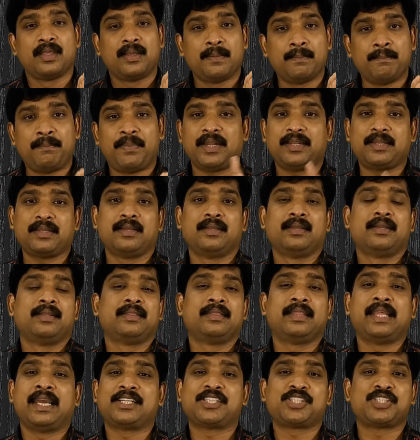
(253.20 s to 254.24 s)

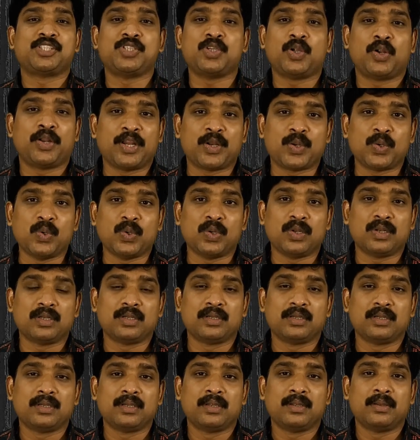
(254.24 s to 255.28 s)
But that's not a
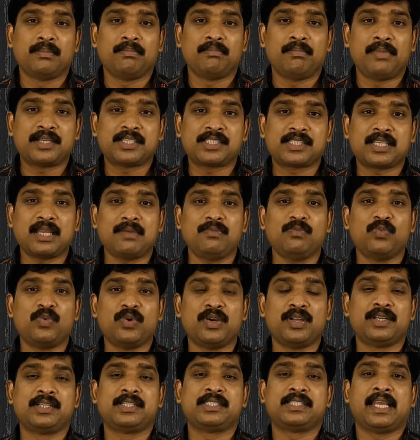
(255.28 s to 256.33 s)
rule. But some
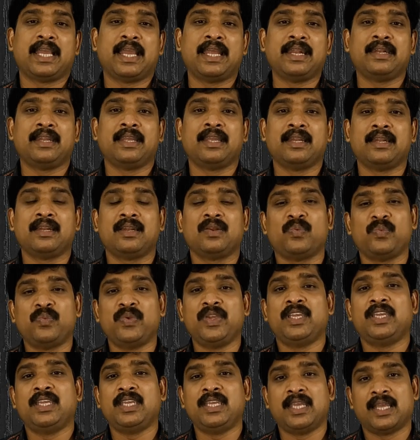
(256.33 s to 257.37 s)
words end in
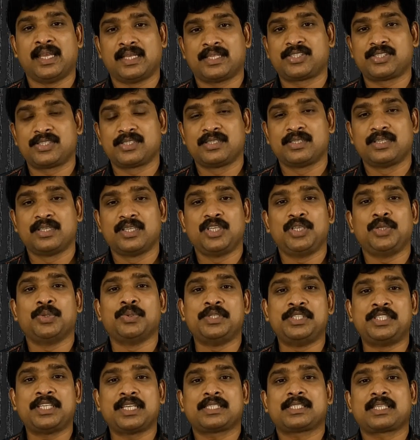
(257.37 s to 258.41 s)
VES.
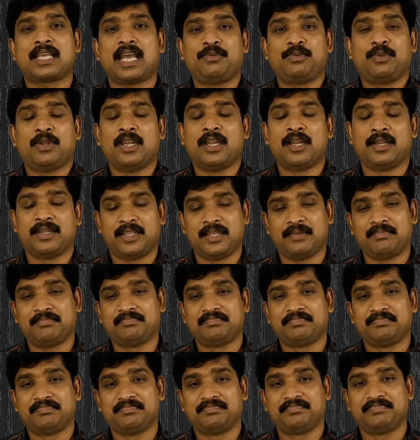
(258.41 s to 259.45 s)
You just have to learn that.